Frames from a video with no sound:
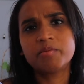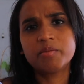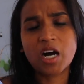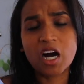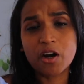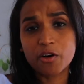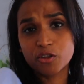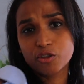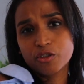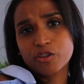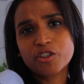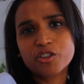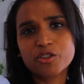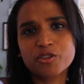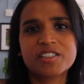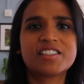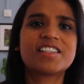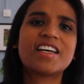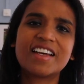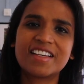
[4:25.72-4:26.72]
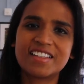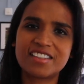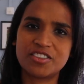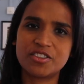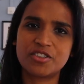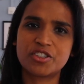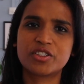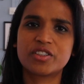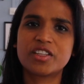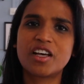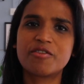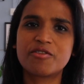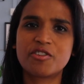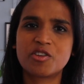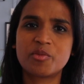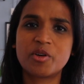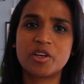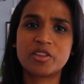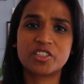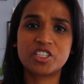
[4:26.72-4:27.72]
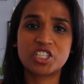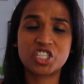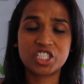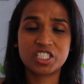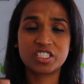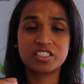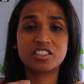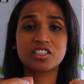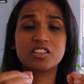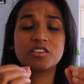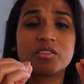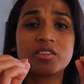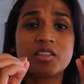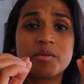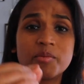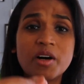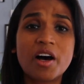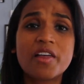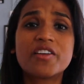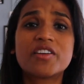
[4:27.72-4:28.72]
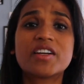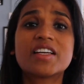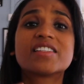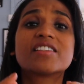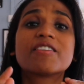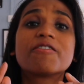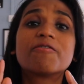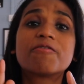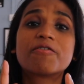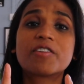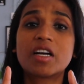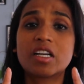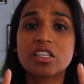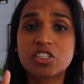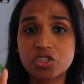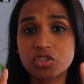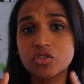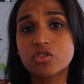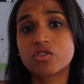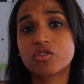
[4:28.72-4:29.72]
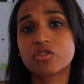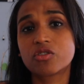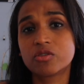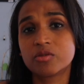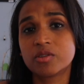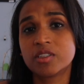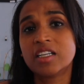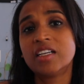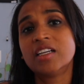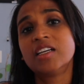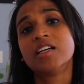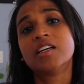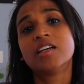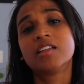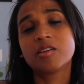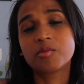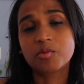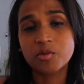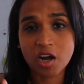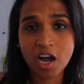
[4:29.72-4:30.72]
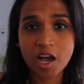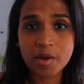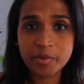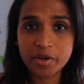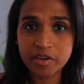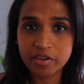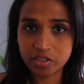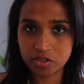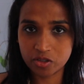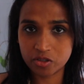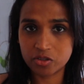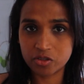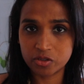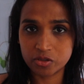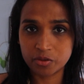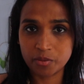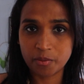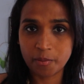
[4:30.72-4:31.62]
Our guru says you should love your mother. The mother is the first guru, the primary guru.